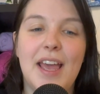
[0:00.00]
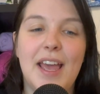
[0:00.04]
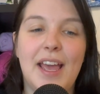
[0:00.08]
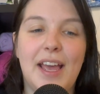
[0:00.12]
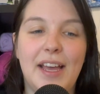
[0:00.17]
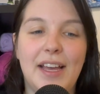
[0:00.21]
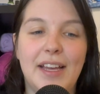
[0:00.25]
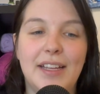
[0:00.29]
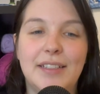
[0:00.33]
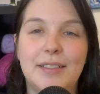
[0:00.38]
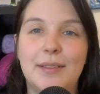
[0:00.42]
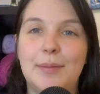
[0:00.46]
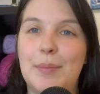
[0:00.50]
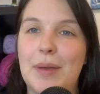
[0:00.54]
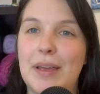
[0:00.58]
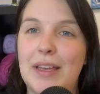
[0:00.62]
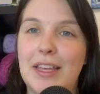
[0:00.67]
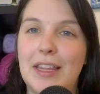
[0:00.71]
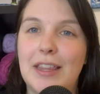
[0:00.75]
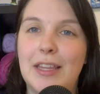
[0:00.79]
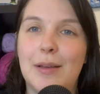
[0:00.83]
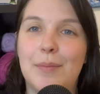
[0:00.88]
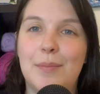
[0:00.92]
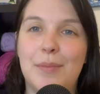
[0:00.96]
and
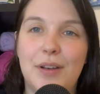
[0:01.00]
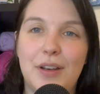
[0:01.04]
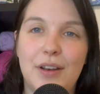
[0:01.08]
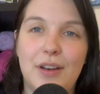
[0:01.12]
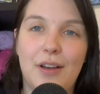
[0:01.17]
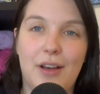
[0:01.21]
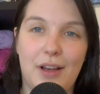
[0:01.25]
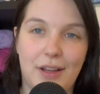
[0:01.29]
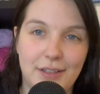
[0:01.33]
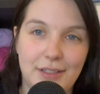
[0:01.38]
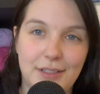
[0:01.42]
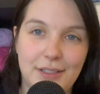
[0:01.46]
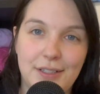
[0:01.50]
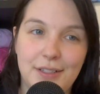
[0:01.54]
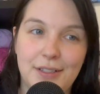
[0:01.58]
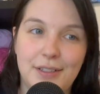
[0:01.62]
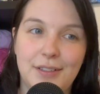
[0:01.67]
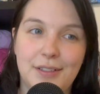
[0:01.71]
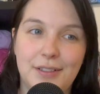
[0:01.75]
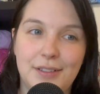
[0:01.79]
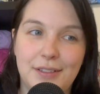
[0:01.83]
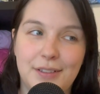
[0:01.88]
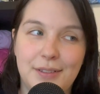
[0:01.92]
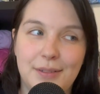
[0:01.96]
making them not
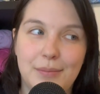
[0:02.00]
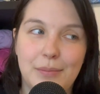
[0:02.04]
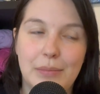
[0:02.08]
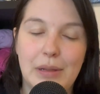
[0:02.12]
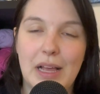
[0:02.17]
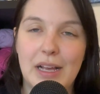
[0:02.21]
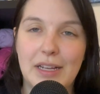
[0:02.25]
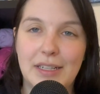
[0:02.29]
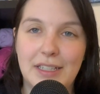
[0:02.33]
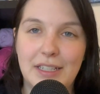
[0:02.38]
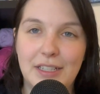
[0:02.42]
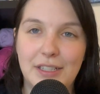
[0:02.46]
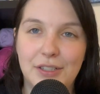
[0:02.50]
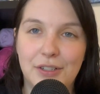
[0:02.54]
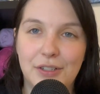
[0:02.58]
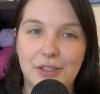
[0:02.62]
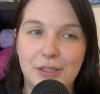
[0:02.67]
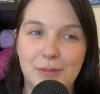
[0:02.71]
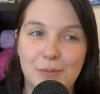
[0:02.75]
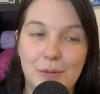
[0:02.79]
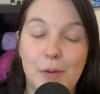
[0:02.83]
black t-shirts.